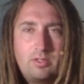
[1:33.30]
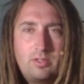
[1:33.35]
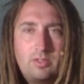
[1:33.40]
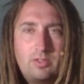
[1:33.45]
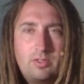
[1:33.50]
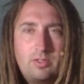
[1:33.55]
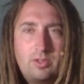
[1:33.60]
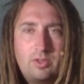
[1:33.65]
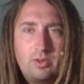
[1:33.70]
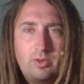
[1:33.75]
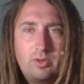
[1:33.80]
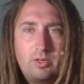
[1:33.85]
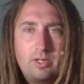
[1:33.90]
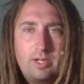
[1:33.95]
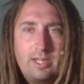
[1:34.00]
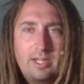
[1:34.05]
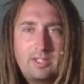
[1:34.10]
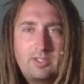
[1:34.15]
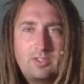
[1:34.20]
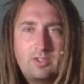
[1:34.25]
So our
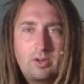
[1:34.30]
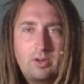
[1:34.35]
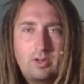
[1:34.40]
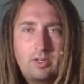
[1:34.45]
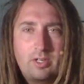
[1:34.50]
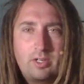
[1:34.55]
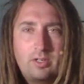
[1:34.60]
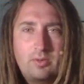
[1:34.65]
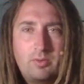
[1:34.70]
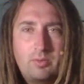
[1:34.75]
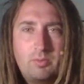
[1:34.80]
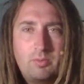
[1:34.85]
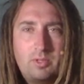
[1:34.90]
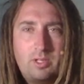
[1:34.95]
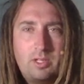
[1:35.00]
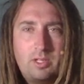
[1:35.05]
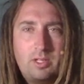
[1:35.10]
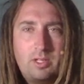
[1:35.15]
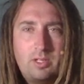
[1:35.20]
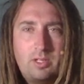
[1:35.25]
next target would
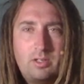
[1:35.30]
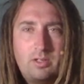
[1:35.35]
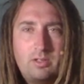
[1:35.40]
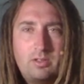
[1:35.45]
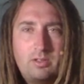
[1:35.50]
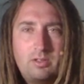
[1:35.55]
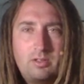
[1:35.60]
be